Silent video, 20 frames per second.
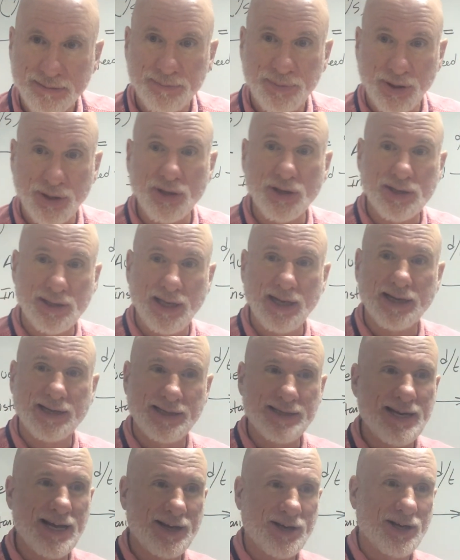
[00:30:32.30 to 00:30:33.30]
Pretty good click.
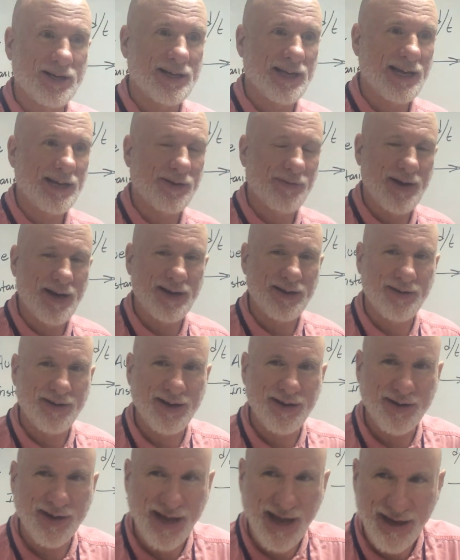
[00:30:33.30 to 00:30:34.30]
Isn't that good click? You ready? You
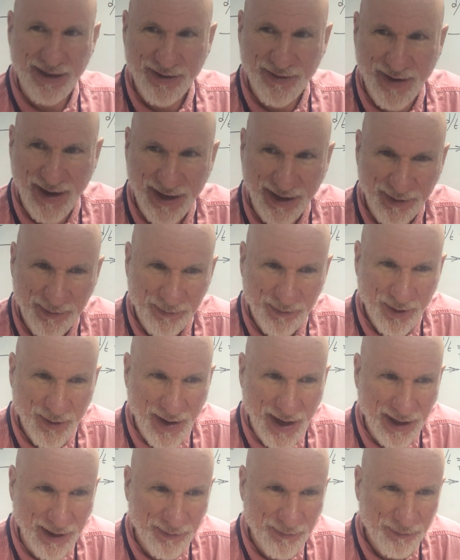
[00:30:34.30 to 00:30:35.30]
hear it again? You ready? You
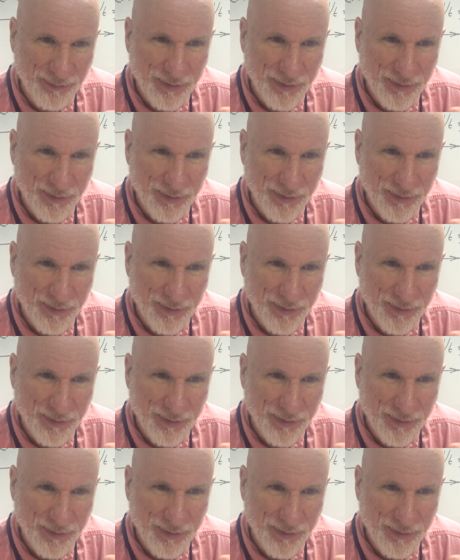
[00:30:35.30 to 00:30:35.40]
ready?